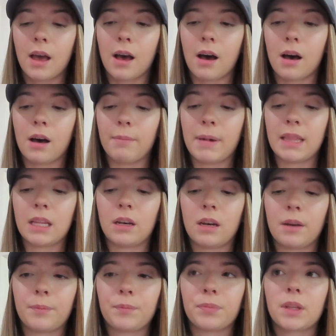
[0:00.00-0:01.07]
And
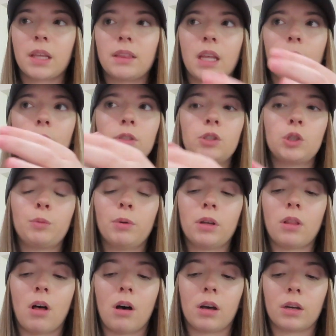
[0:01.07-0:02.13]
then they were super
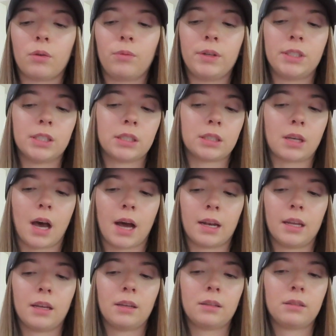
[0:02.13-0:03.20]
long. We just cut
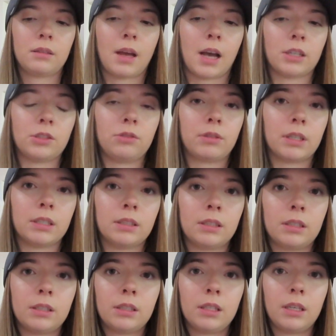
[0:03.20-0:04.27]
it, as you can
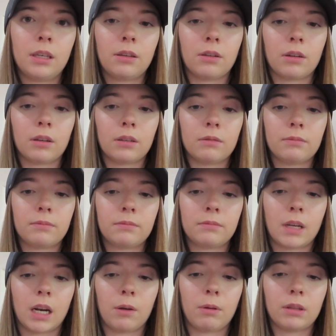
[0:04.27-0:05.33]
see. Hold up,
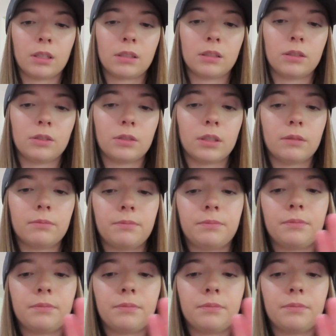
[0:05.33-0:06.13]
I don't want this to drip.